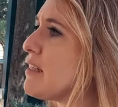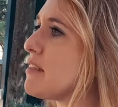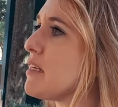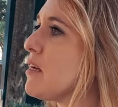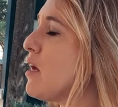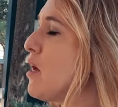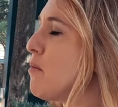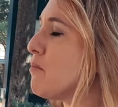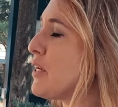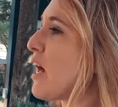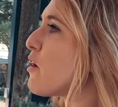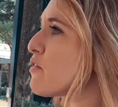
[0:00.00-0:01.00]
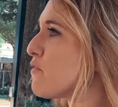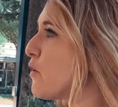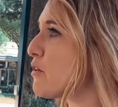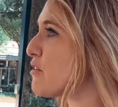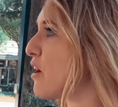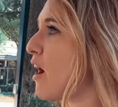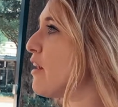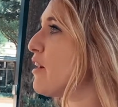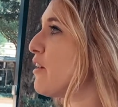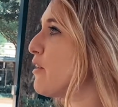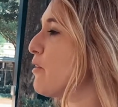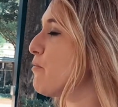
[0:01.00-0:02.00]
Is it Get Out the Vote is not
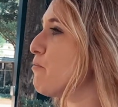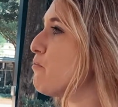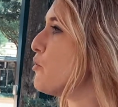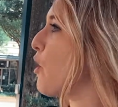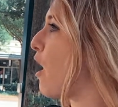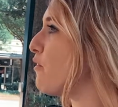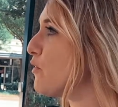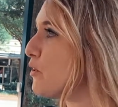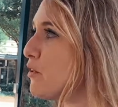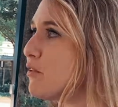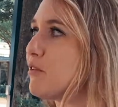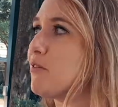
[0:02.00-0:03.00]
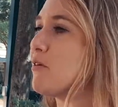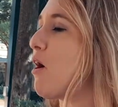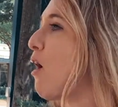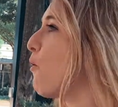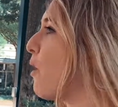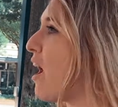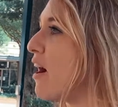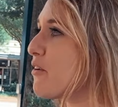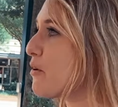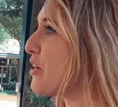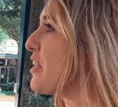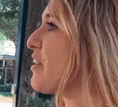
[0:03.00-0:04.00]
a novel,
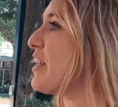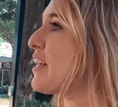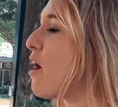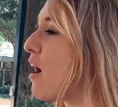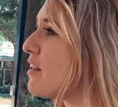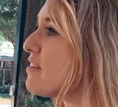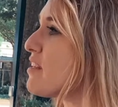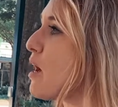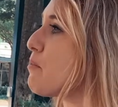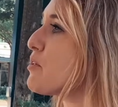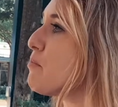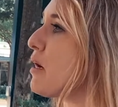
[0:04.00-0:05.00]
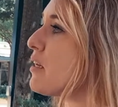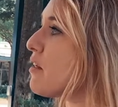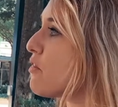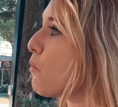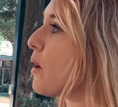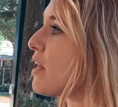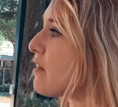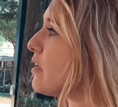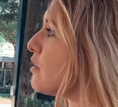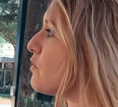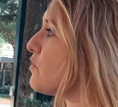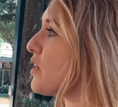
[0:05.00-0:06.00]
unordinary concept, but the way
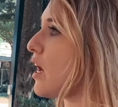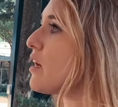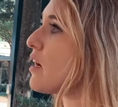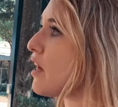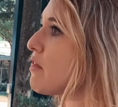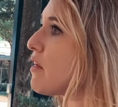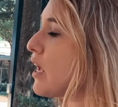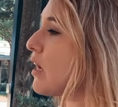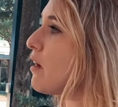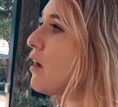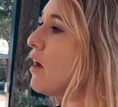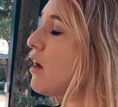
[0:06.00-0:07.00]
that you've done it, I think,